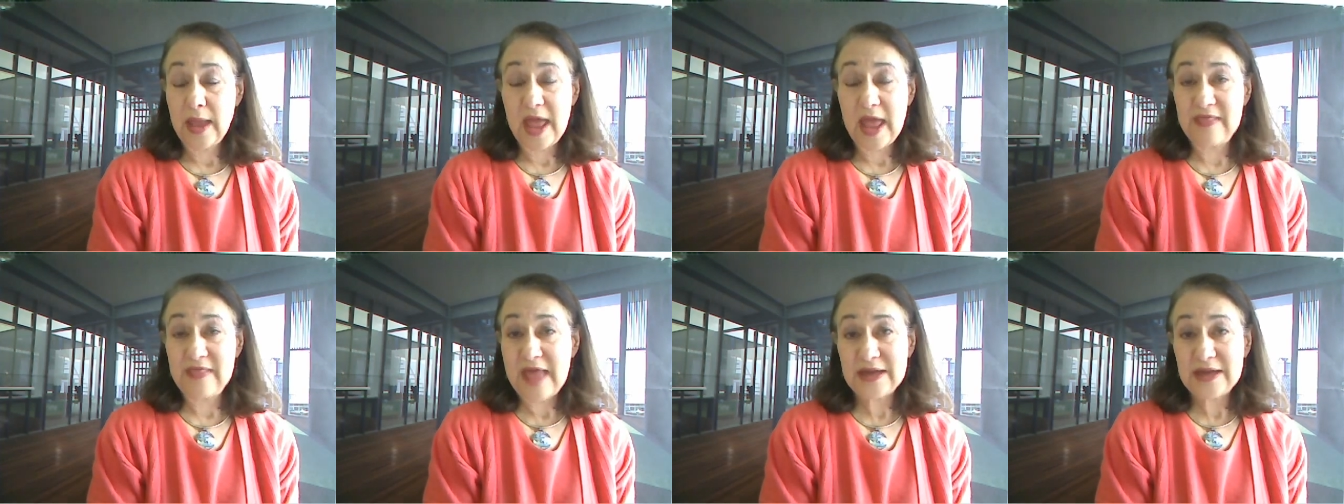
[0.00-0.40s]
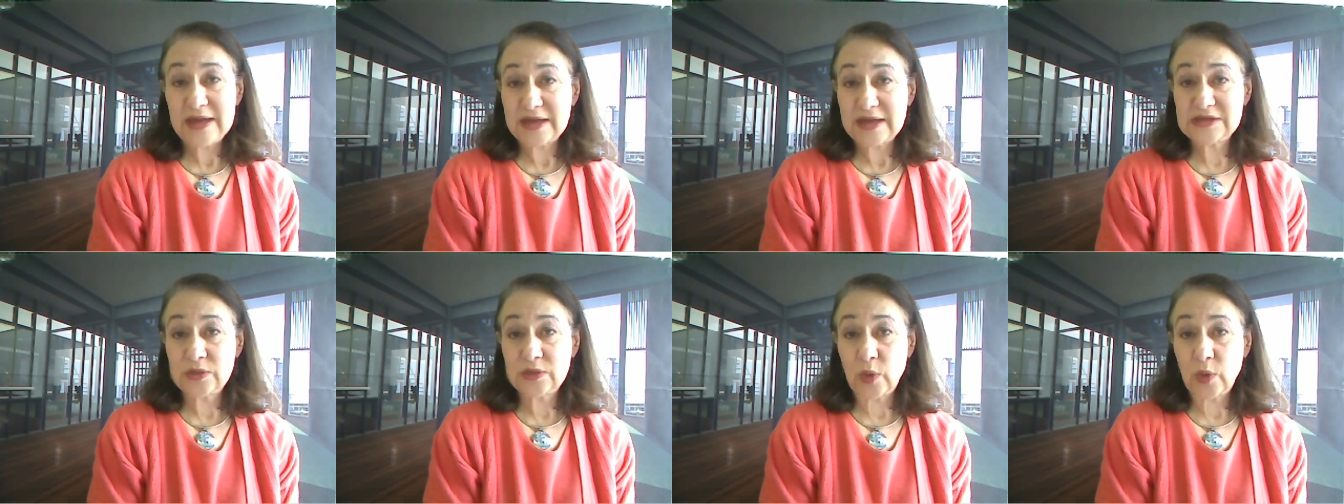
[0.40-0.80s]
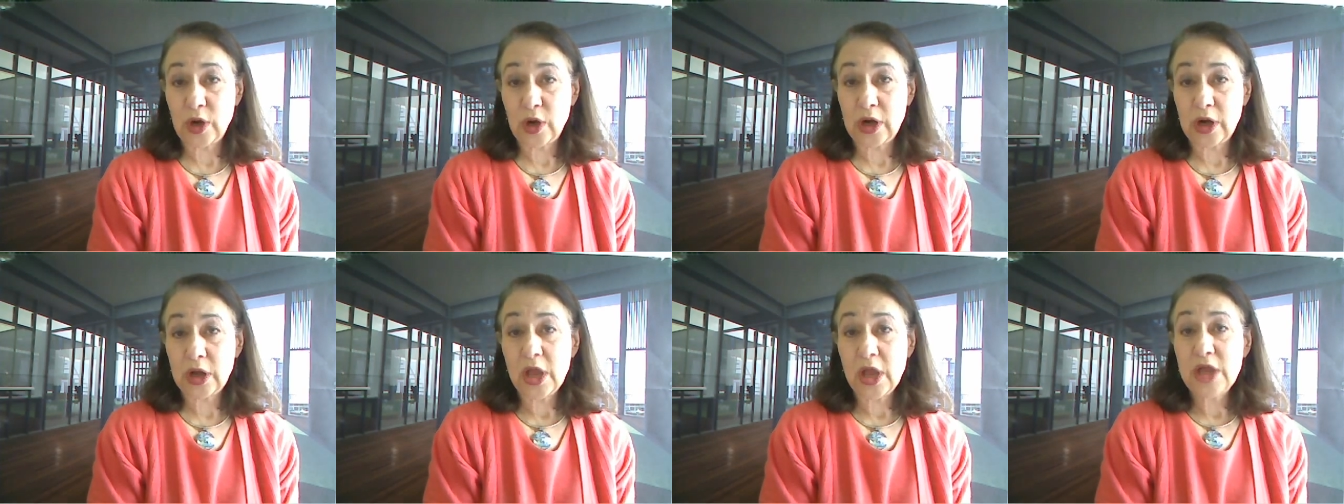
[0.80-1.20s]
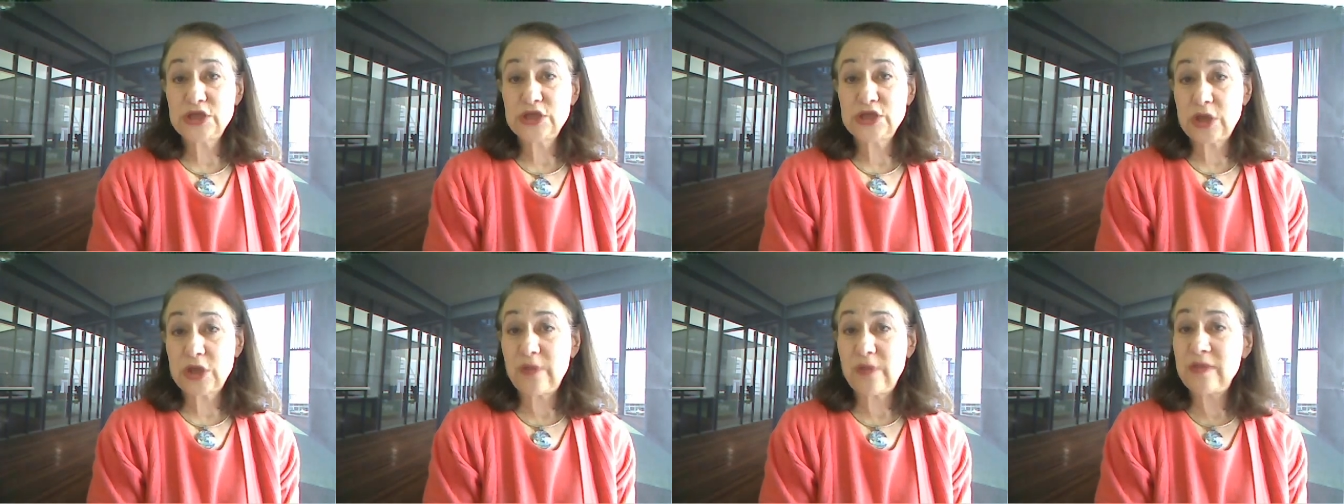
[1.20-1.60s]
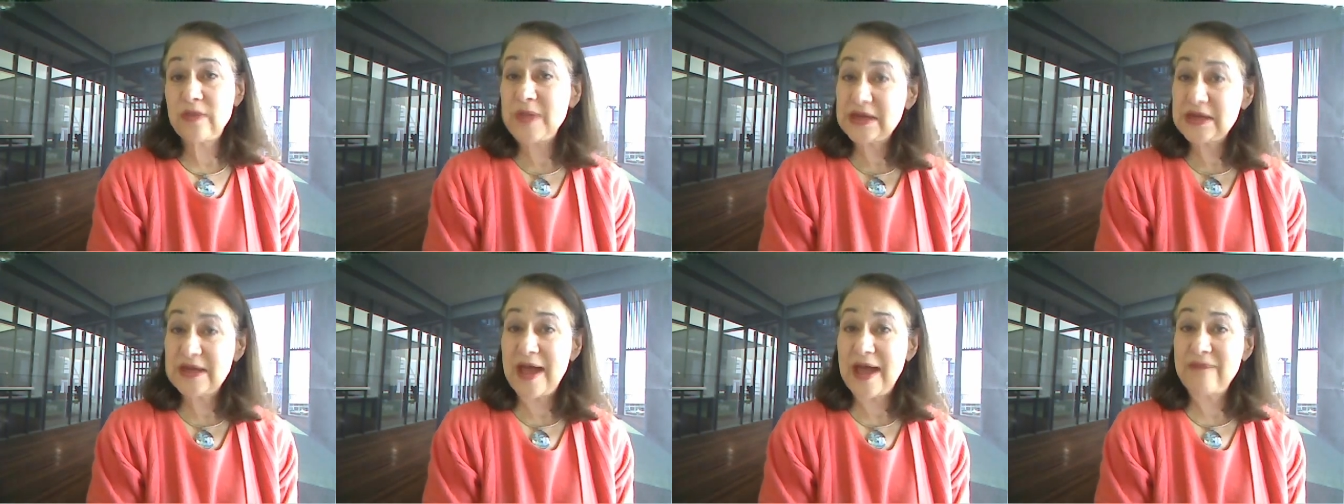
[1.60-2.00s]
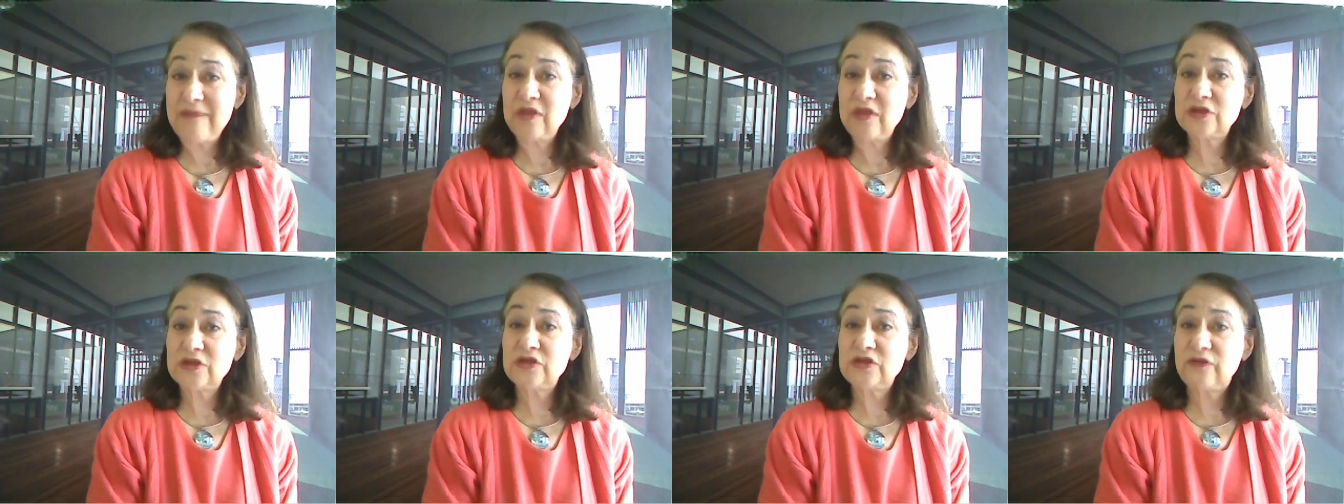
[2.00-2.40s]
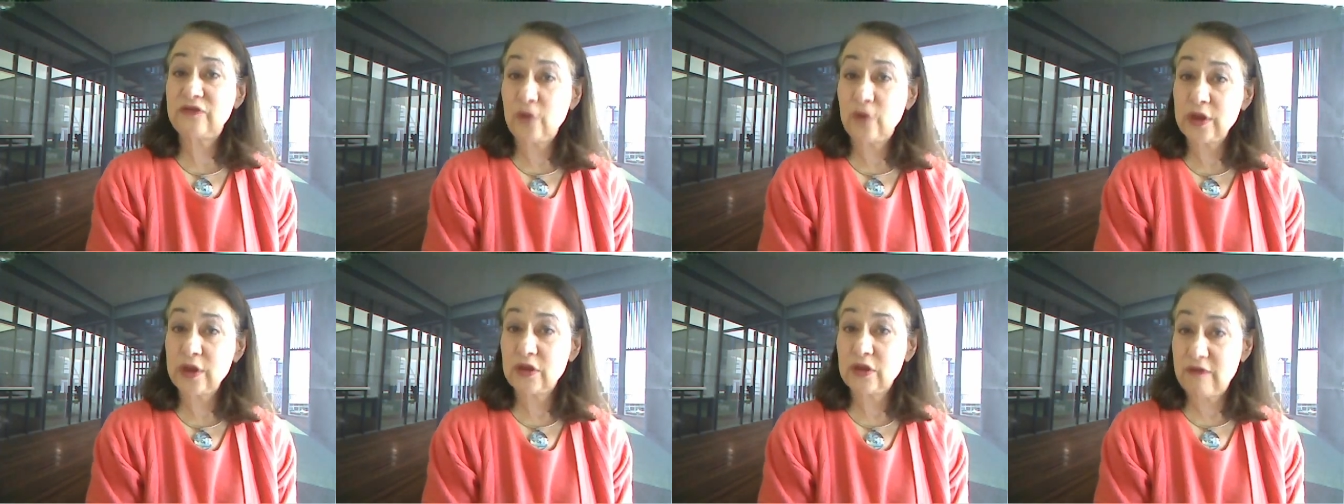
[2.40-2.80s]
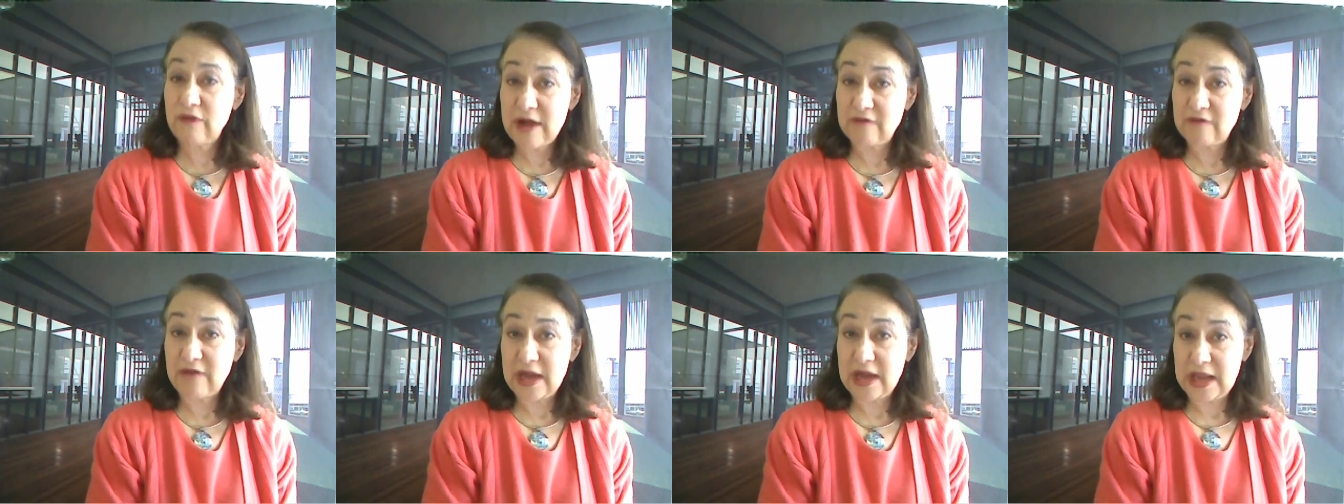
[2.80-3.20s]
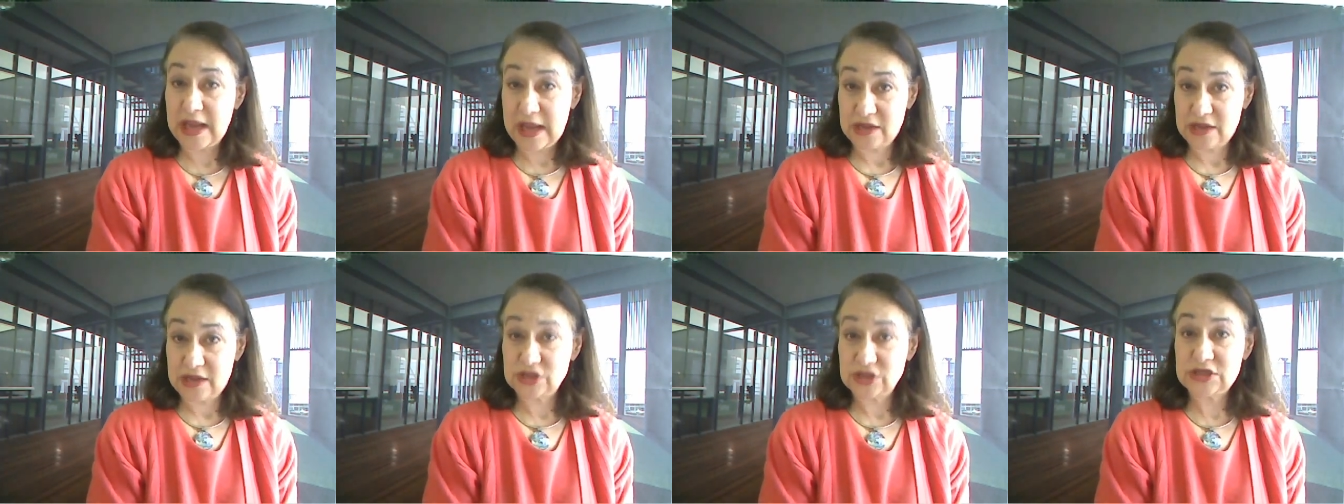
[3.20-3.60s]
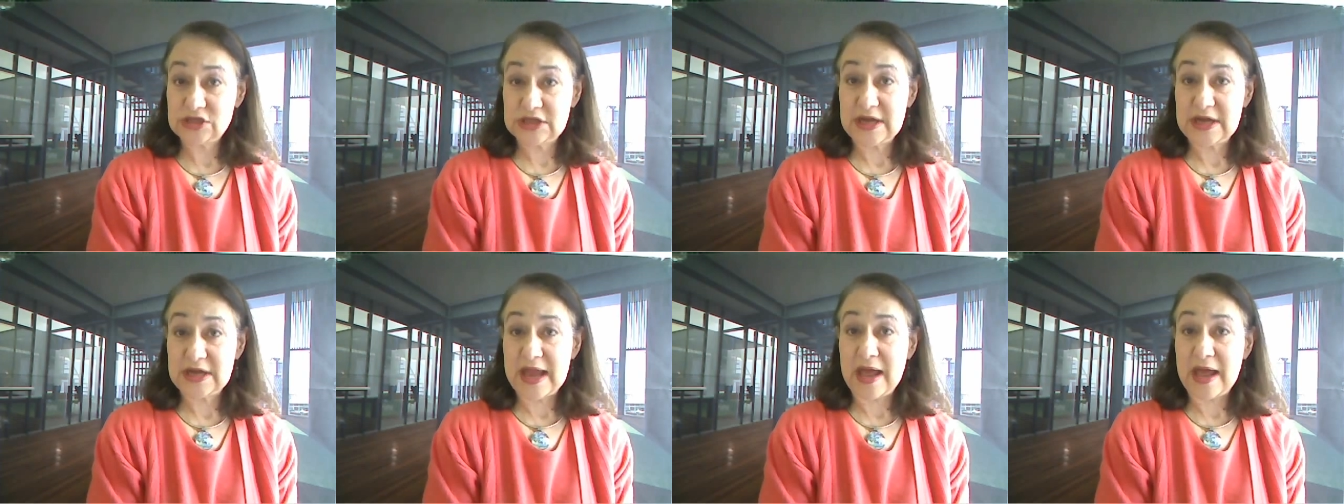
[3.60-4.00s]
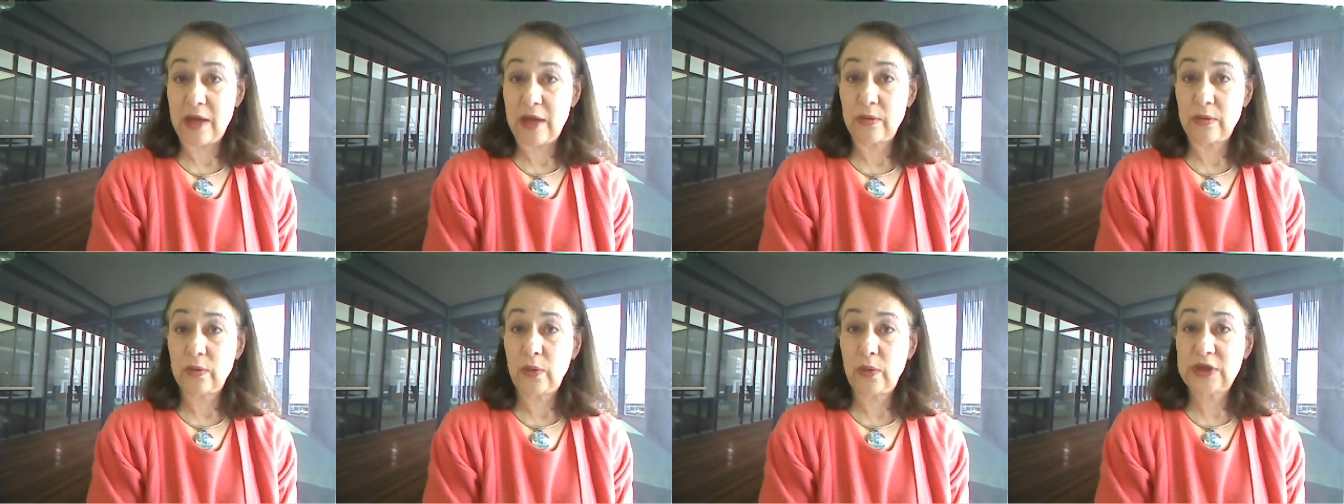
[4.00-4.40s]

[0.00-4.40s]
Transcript: and that doesn't work. So in the meantime, there's a fourth credit rating agency now,